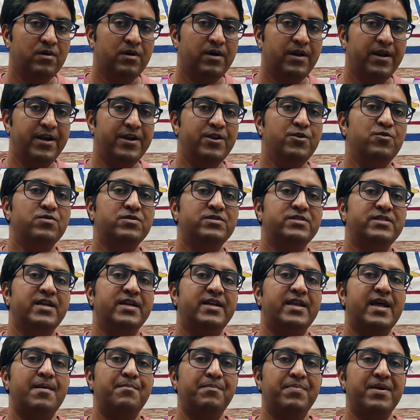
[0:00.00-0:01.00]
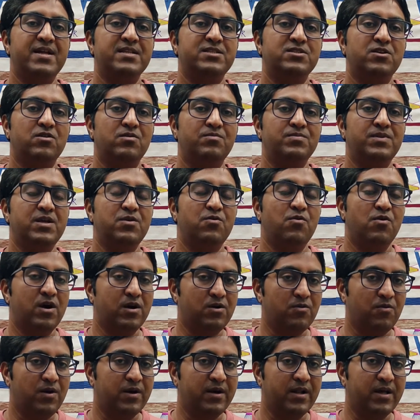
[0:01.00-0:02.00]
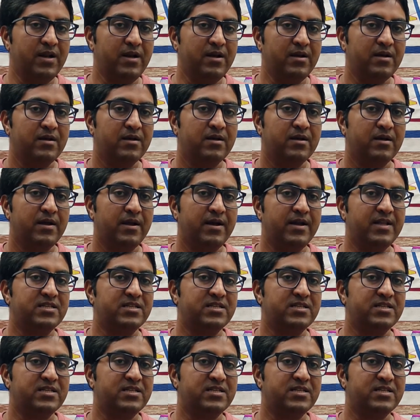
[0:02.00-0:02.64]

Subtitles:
reduce the temperature of the hot water, it